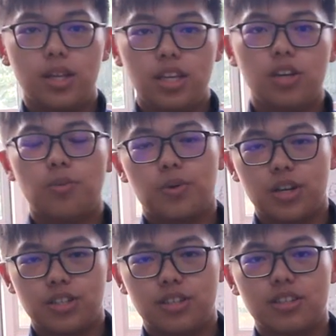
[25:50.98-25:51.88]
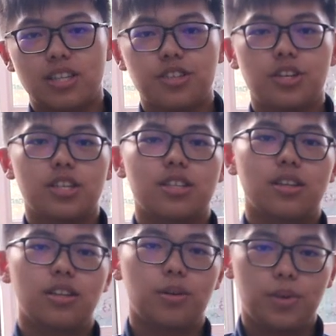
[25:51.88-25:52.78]
many operations, such as
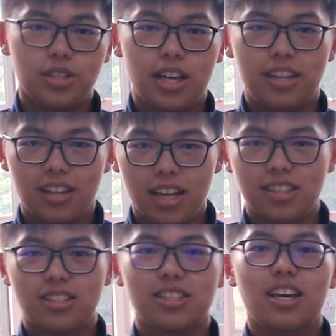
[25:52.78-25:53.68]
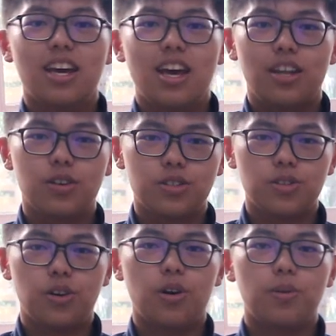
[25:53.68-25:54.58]
operation at night and
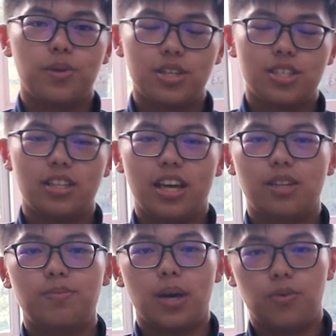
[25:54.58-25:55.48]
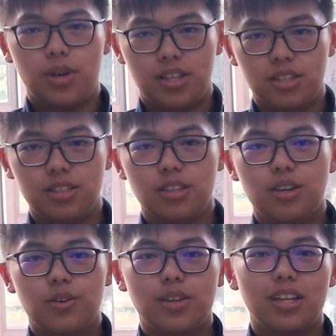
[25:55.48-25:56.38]
also operation at the bad weather
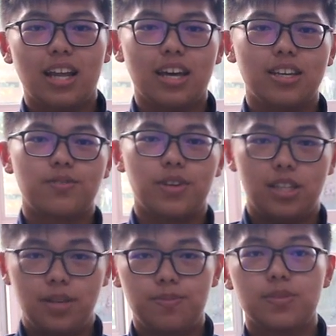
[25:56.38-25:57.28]
when the light is very dim.